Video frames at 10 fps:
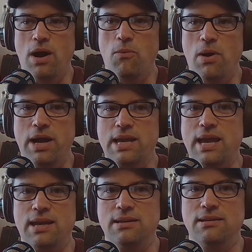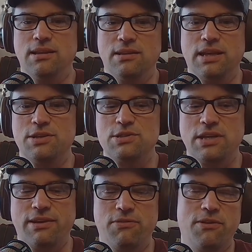Why can't the
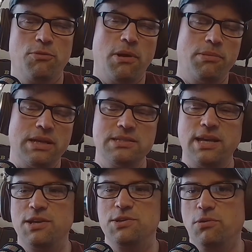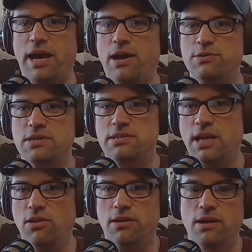legislative, if Republicans take control of the House and
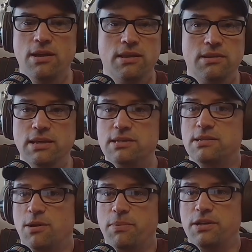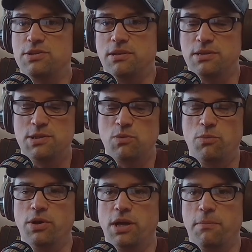say, look, this is our budget, this is
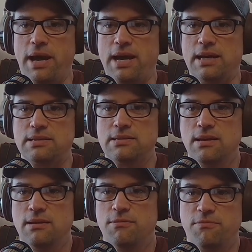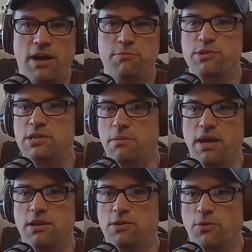what we're going to pass, 5%
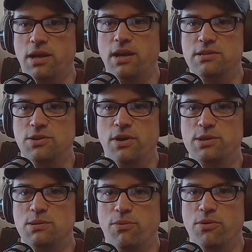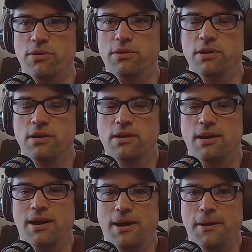mandatory cuts across the board,
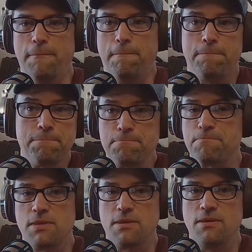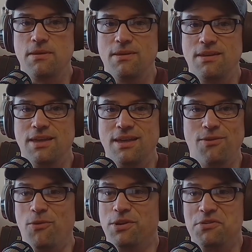
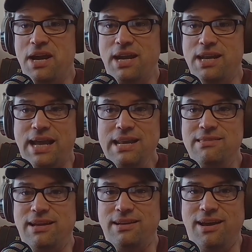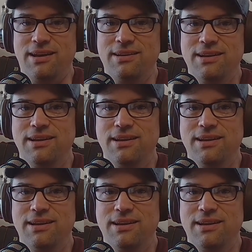or you're not getting anything done.